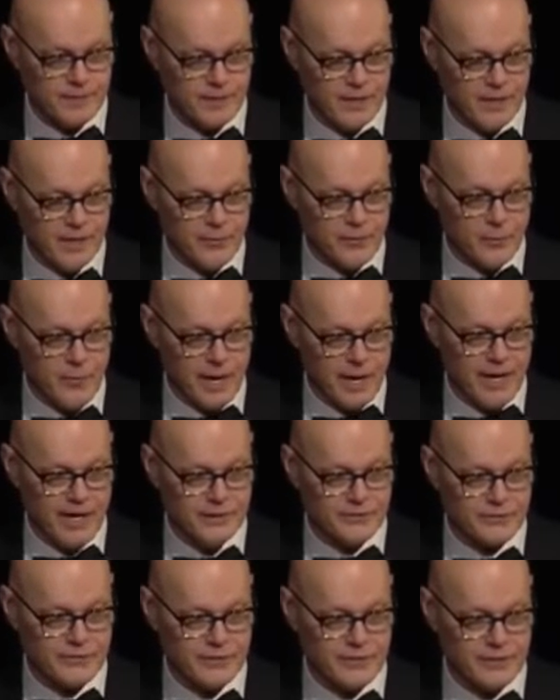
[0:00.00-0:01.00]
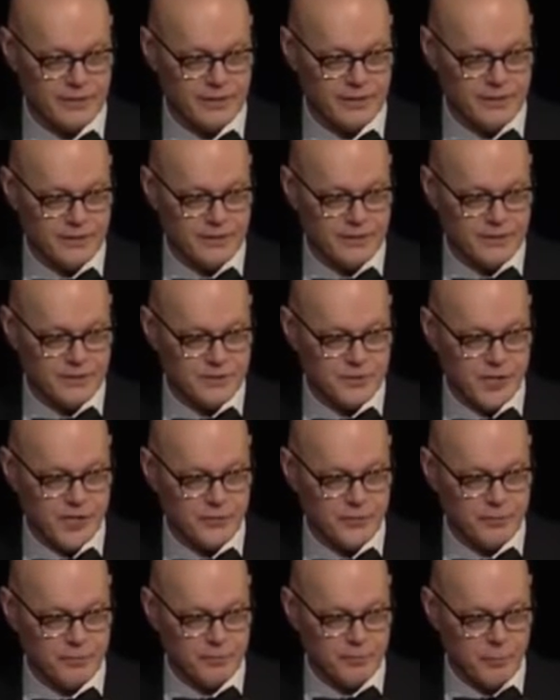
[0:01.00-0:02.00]
Otherwise, it's
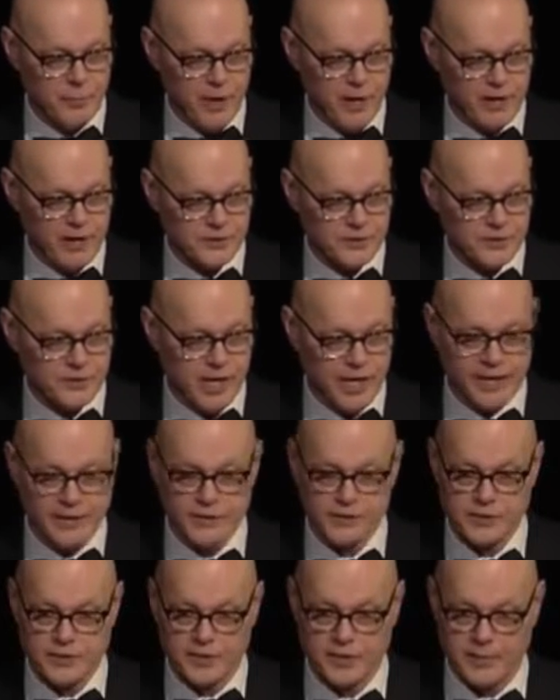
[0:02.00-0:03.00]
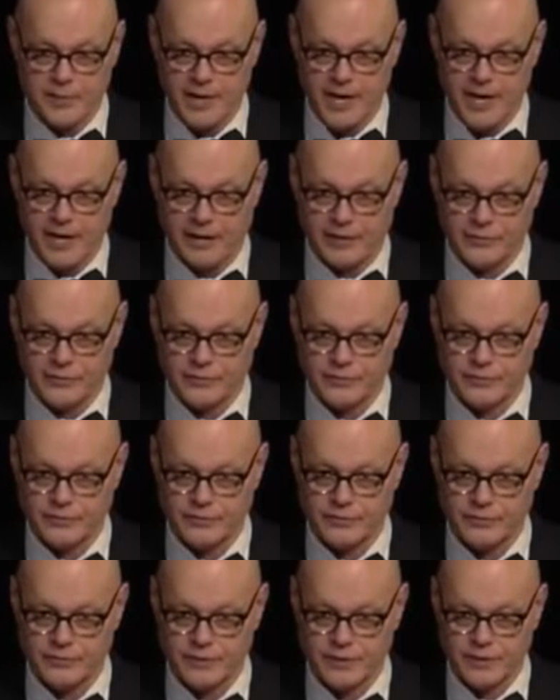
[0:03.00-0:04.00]
nothing but wires and lights in a box.
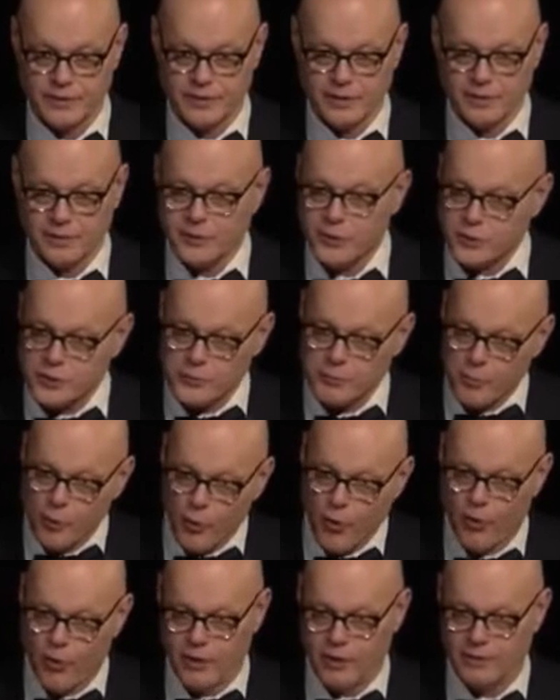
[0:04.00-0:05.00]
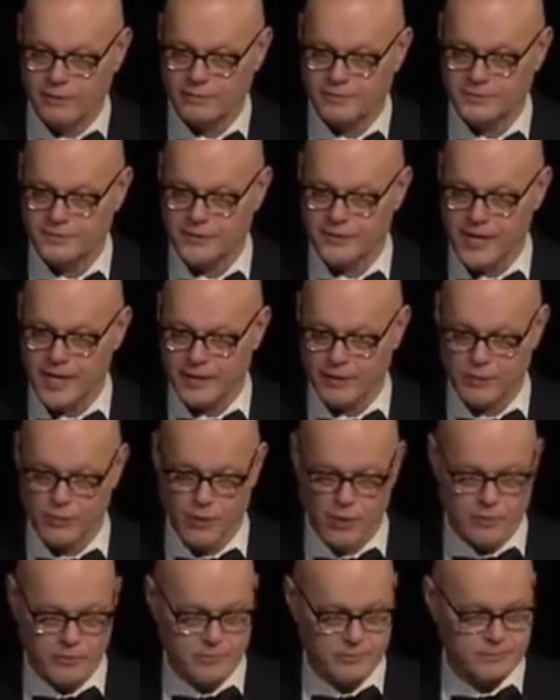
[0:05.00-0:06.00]
But there's more to that
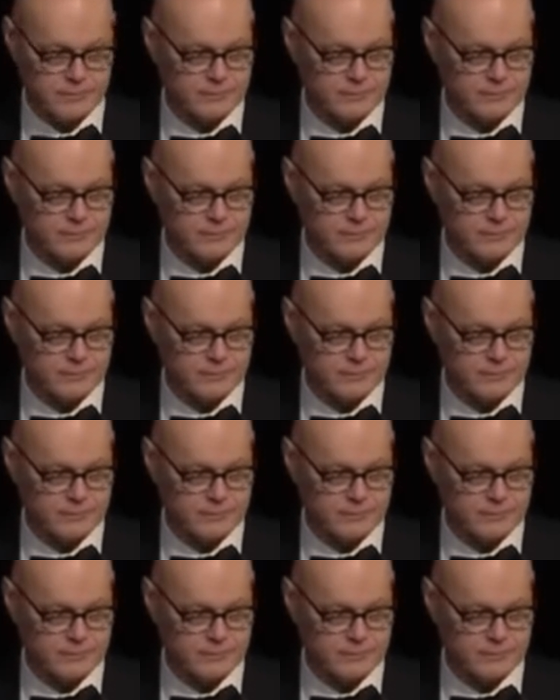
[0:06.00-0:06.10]
quote.